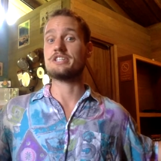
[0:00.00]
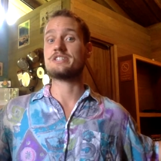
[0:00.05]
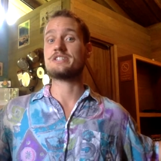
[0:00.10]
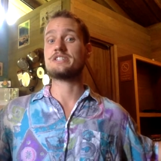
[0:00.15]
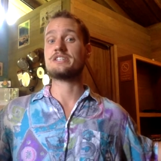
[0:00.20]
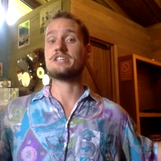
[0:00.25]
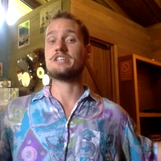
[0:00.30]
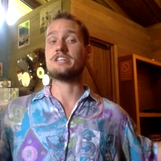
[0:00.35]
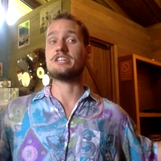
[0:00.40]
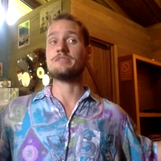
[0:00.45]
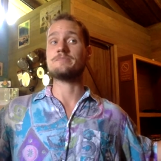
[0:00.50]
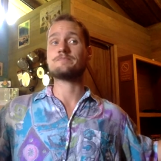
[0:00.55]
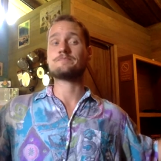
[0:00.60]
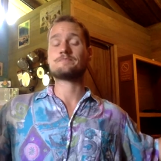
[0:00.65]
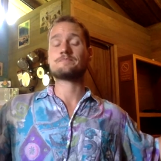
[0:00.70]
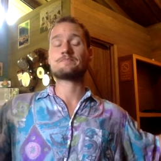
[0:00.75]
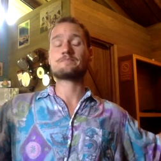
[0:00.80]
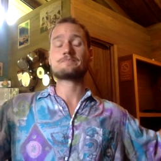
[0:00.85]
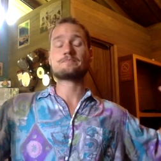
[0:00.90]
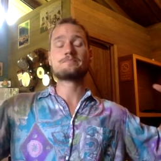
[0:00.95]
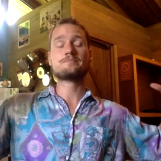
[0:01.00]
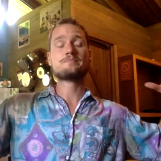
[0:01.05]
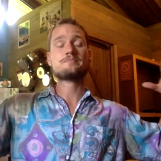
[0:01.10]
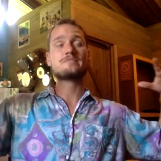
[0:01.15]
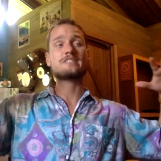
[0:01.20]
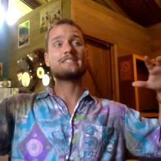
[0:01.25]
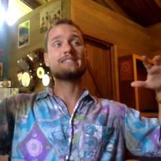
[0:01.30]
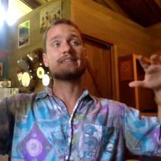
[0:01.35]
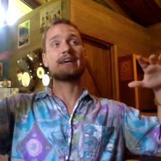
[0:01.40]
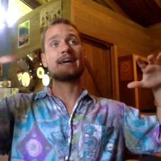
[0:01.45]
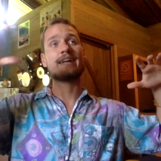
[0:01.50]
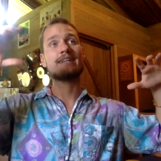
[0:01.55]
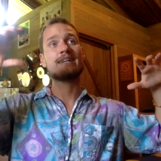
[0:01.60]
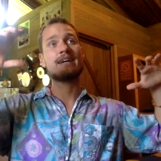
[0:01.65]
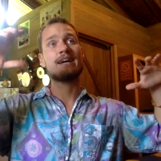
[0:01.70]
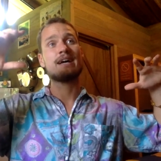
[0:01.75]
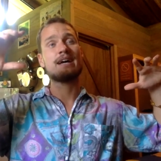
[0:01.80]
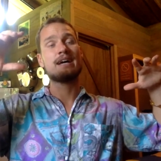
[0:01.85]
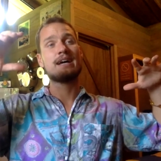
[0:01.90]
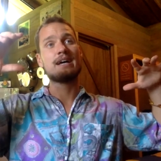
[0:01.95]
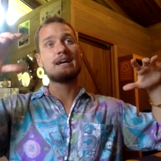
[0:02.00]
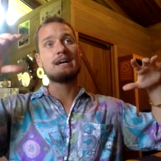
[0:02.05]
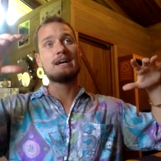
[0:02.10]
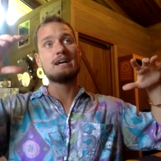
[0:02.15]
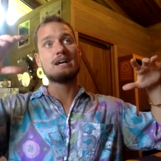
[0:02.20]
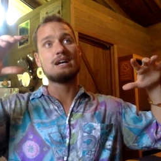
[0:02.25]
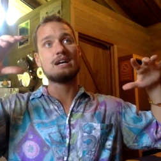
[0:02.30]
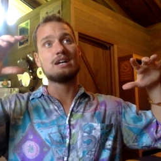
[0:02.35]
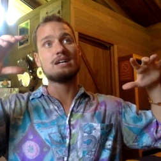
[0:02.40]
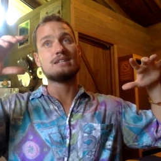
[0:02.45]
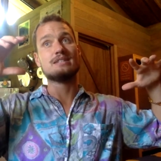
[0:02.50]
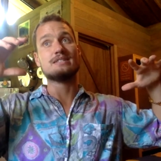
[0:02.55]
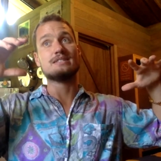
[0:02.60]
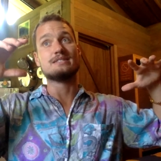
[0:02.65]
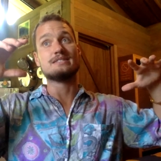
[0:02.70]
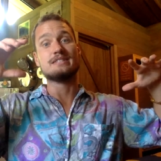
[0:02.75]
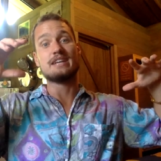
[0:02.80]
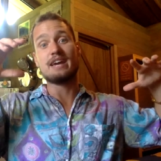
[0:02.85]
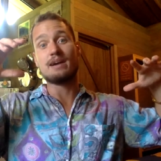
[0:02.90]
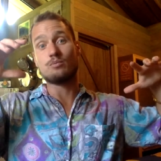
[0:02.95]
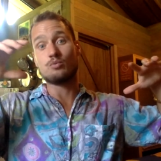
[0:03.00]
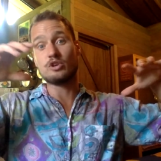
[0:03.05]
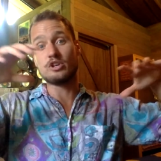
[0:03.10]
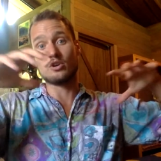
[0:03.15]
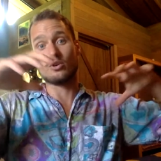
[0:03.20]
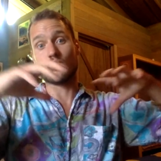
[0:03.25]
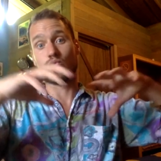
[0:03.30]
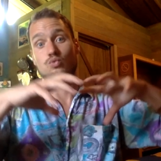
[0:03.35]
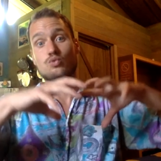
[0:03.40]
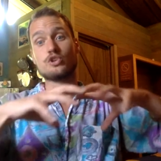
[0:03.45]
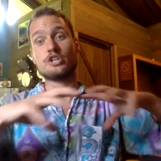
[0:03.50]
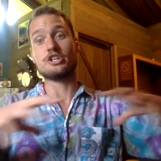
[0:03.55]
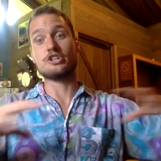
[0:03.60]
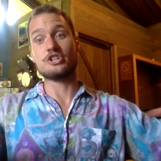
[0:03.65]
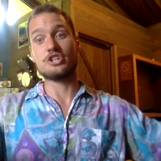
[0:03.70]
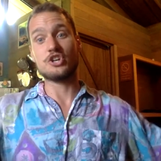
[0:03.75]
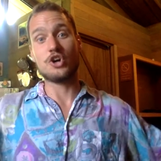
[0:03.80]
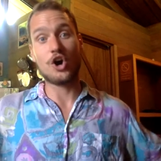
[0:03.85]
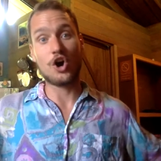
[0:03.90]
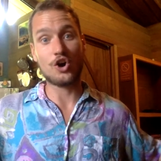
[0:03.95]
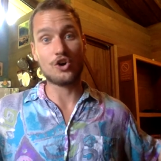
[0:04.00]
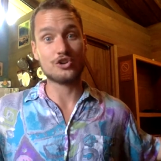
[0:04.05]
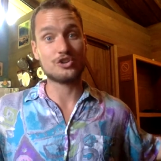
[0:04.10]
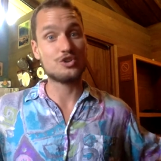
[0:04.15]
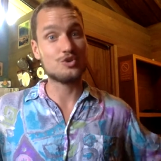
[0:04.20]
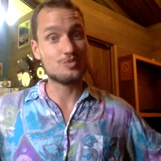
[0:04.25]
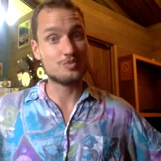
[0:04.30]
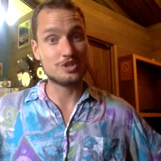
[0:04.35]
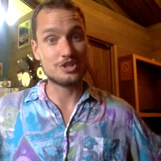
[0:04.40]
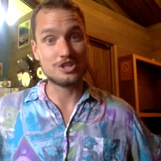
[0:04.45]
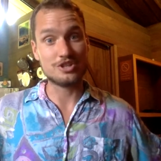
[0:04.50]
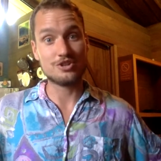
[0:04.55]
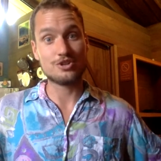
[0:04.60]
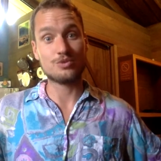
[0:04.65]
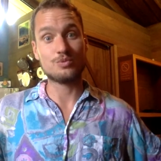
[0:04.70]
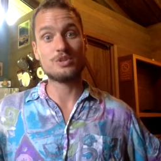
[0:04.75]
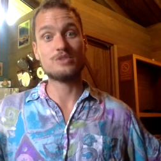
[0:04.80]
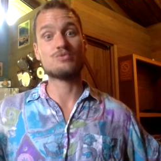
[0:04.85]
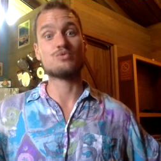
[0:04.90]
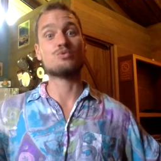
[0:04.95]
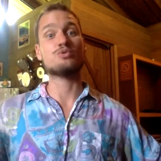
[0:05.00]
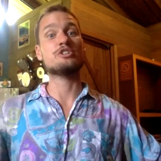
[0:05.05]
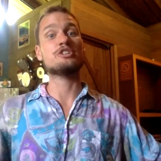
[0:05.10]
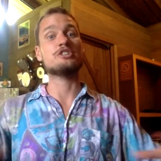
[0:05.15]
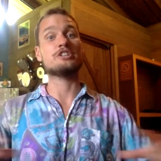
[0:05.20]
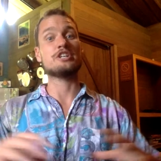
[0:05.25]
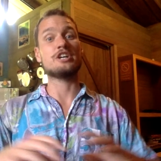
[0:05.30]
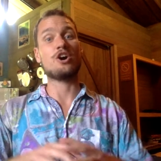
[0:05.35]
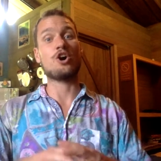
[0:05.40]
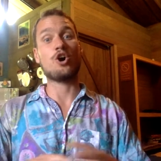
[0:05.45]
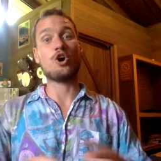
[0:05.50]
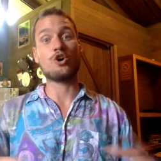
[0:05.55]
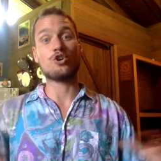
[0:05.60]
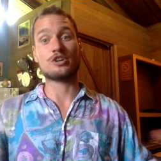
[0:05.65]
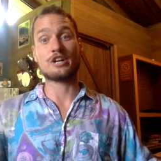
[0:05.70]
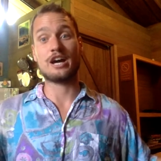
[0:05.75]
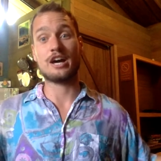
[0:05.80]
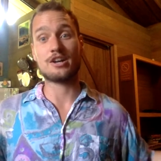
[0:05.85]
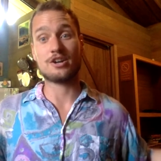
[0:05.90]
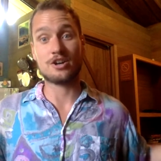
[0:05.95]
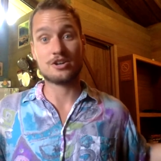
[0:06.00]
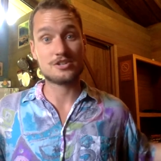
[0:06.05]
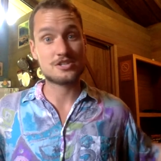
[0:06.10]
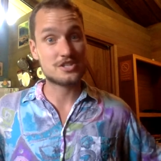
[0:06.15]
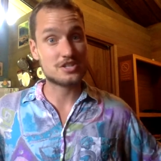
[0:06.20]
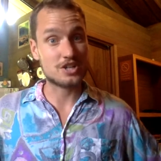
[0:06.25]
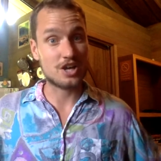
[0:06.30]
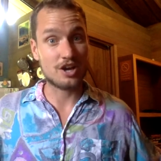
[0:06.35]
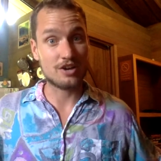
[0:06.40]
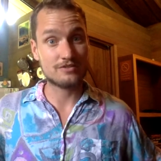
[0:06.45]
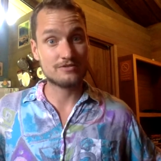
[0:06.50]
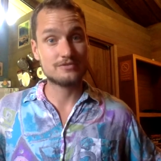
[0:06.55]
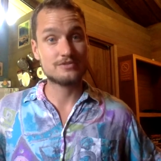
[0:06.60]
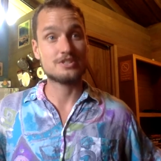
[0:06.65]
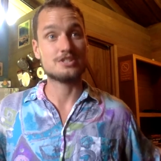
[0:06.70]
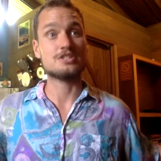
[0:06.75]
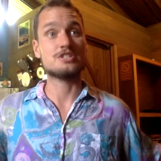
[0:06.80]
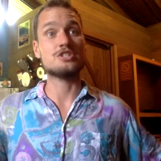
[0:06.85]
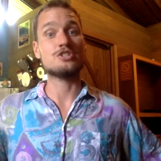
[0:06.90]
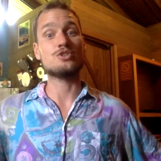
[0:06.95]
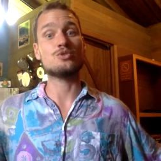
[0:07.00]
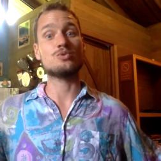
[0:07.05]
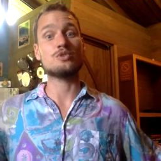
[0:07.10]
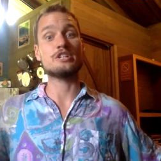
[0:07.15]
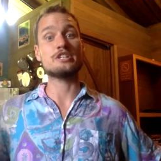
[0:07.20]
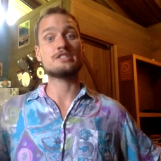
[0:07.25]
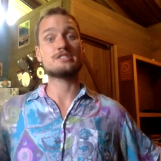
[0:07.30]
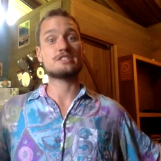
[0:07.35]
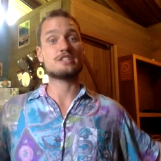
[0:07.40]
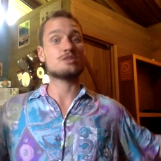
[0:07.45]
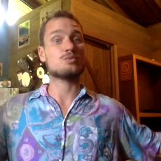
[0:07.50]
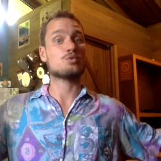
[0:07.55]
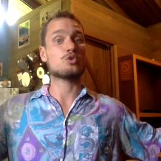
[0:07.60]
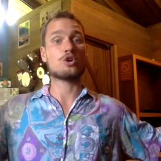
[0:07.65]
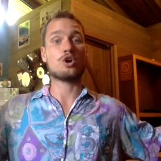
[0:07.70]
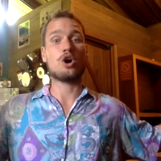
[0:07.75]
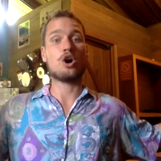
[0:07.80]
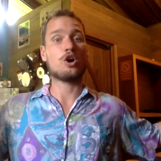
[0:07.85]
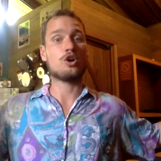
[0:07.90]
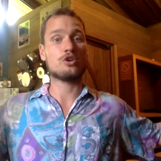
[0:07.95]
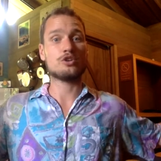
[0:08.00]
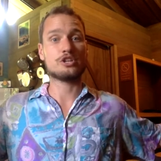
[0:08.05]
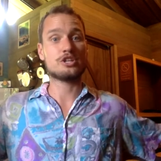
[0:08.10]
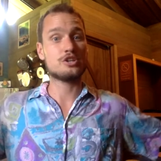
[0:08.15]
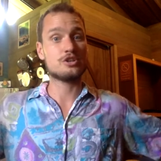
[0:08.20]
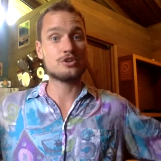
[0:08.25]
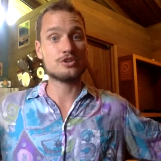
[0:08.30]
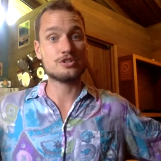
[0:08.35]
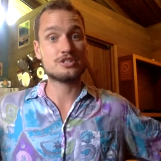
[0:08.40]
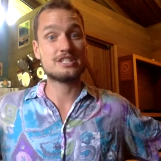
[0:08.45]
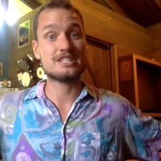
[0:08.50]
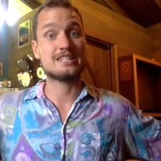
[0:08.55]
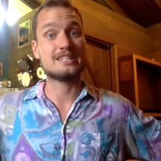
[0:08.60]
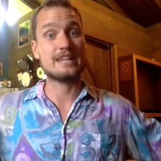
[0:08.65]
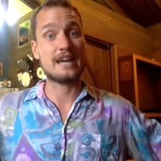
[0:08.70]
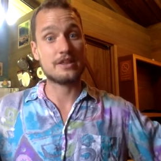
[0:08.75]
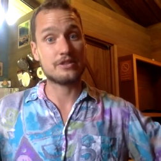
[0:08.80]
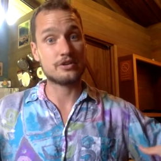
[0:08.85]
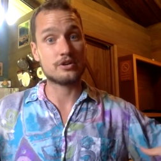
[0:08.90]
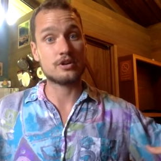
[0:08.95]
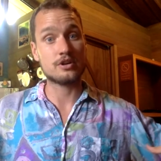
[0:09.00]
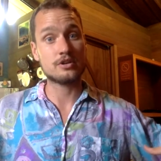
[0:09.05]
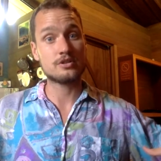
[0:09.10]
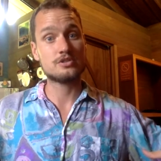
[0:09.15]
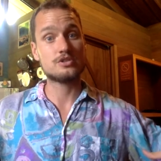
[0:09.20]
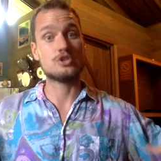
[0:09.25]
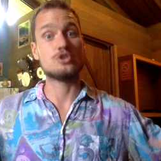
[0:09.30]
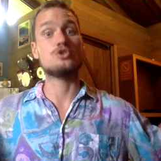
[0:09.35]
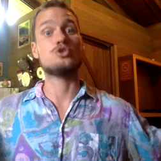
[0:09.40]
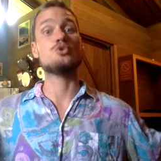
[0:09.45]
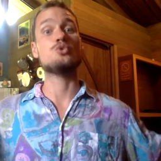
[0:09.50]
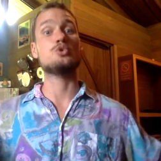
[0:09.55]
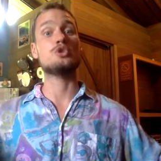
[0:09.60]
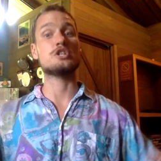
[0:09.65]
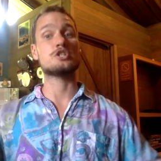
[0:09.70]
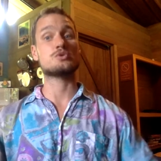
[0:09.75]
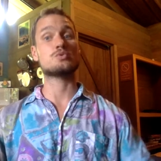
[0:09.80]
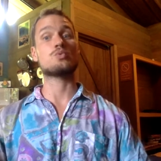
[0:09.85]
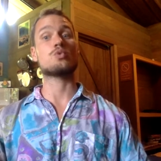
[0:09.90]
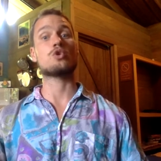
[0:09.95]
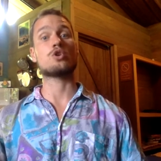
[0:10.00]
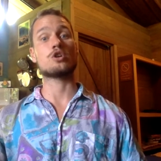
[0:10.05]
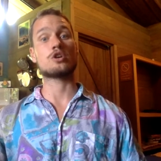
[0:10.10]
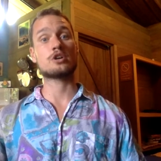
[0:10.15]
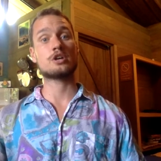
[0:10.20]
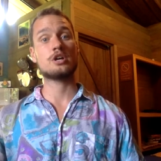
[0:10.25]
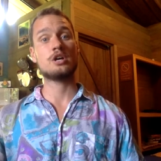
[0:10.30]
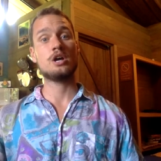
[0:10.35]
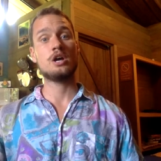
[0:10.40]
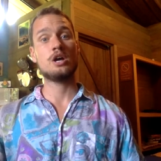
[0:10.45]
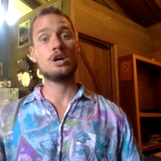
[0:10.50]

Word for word: see that damn we are really all human here we've really all got our stuff to deal with and we're all here together to do this work